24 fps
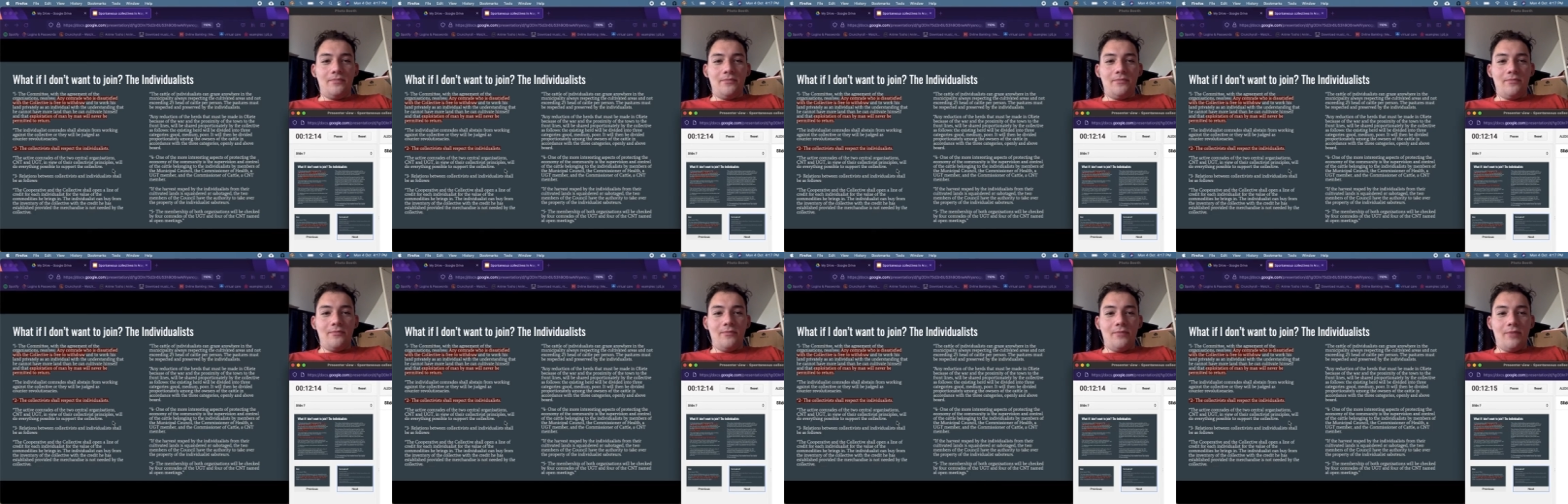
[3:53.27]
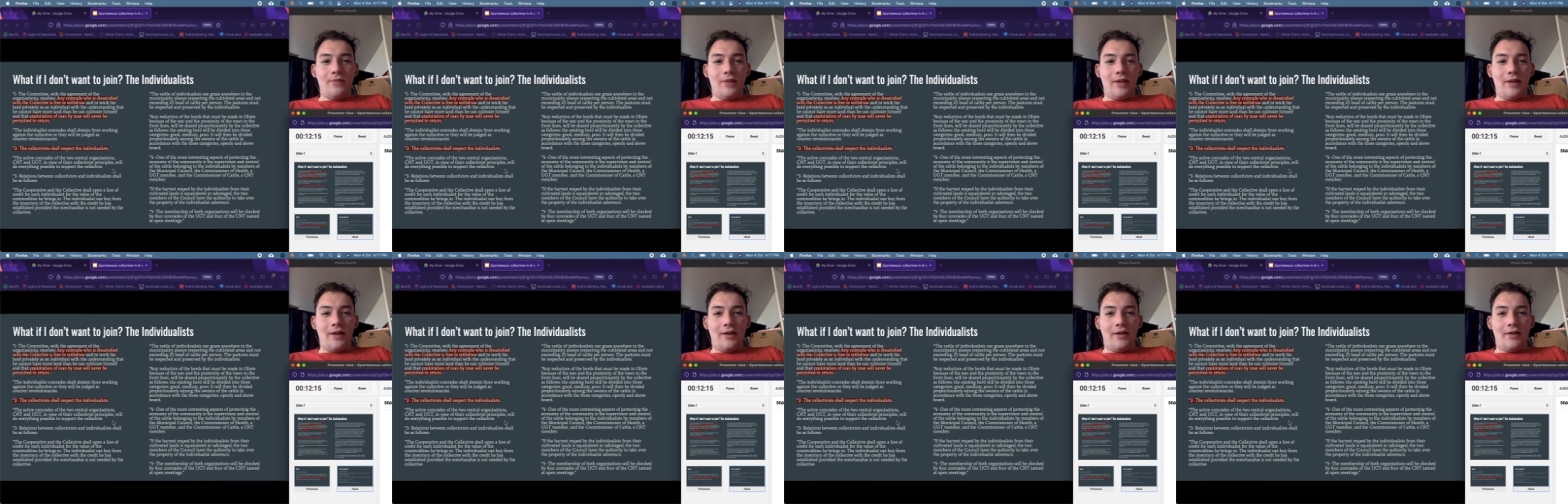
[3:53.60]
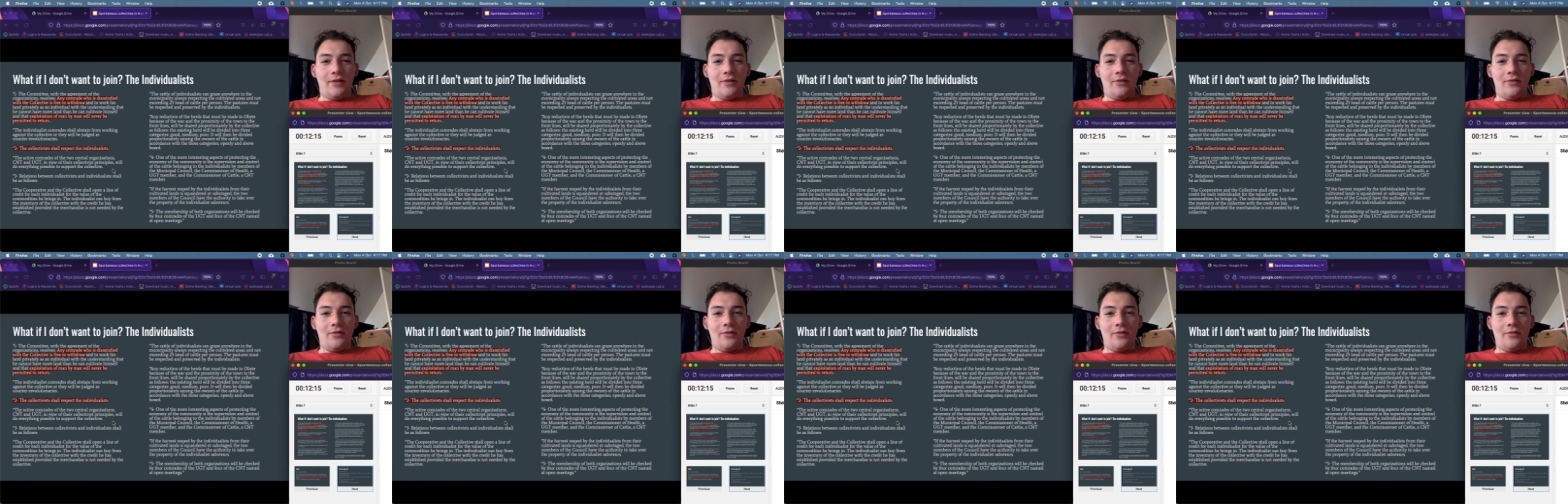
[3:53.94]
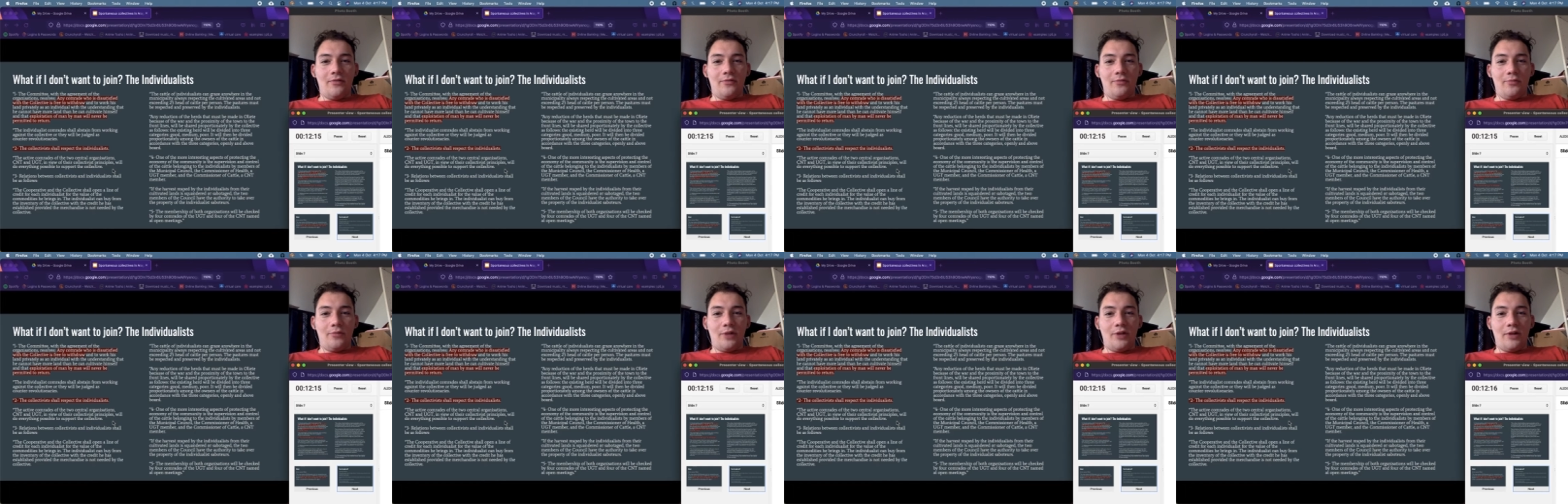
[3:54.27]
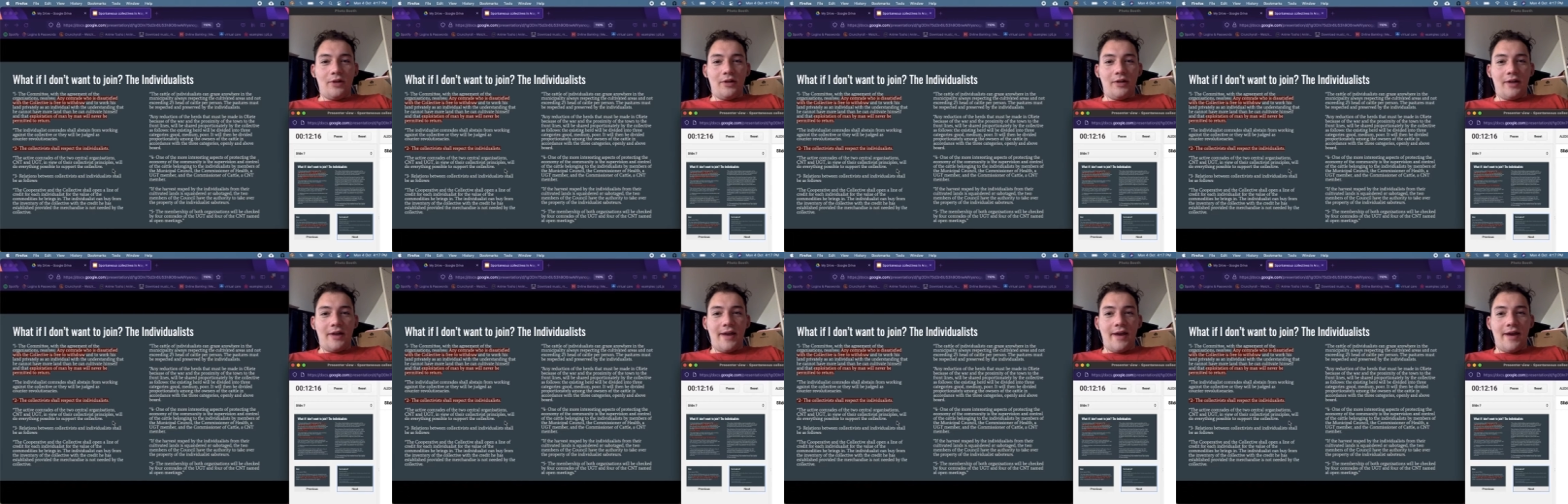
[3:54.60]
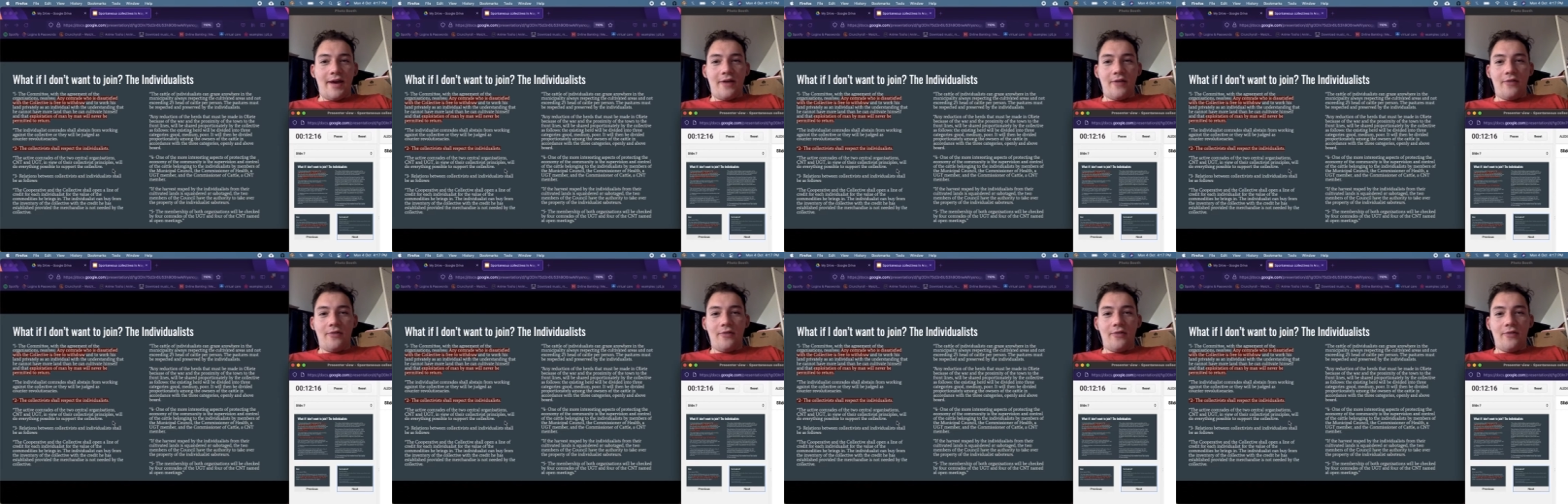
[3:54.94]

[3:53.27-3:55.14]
land, all of my cattle,